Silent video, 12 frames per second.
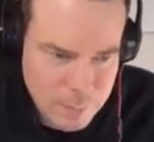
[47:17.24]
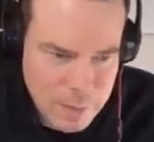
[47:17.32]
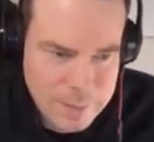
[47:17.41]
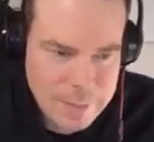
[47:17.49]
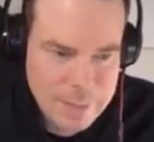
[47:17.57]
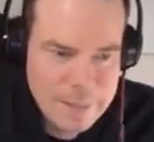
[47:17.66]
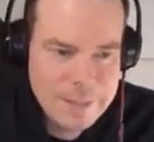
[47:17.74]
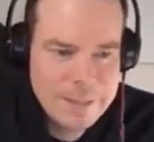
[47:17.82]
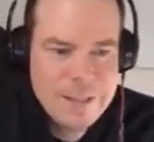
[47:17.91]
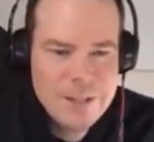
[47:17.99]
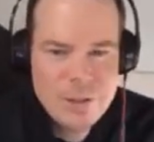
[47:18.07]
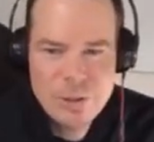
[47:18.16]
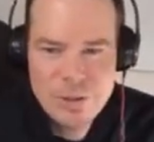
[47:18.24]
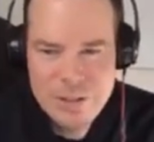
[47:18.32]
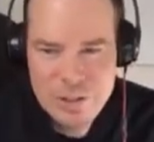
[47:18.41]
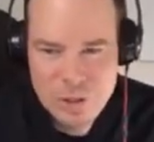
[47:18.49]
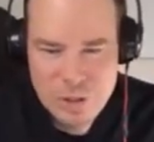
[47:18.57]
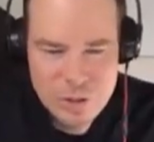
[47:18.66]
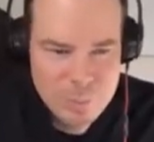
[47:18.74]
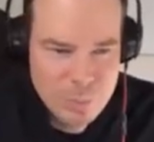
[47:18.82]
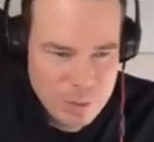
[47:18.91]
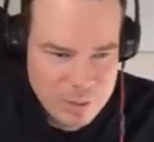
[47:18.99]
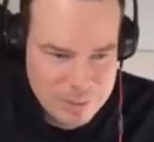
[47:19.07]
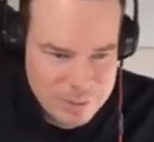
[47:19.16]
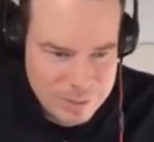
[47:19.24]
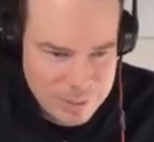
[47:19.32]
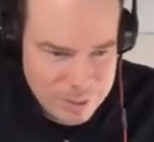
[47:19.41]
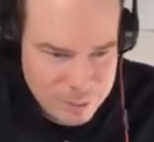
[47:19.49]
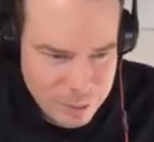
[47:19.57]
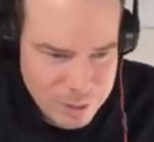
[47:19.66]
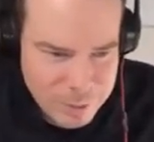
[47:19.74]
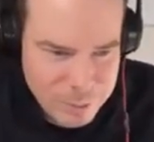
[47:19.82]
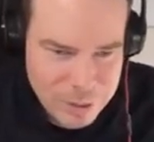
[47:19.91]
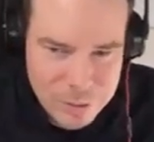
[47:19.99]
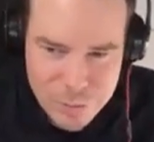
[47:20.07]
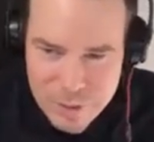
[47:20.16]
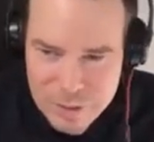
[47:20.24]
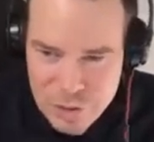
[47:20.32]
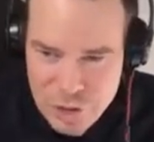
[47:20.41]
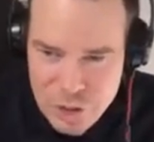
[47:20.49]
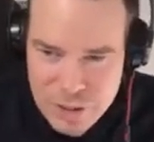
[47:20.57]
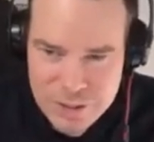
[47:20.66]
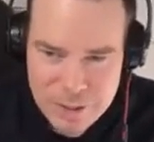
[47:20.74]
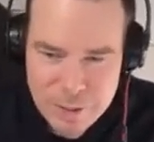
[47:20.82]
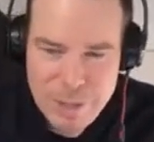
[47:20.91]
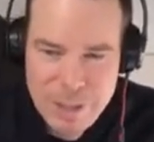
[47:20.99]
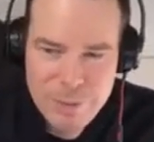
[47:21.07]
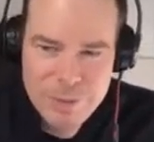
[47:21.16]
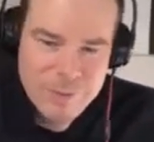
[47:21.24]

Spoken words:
Yeah, so that's a good point, William. What's with the G to the power of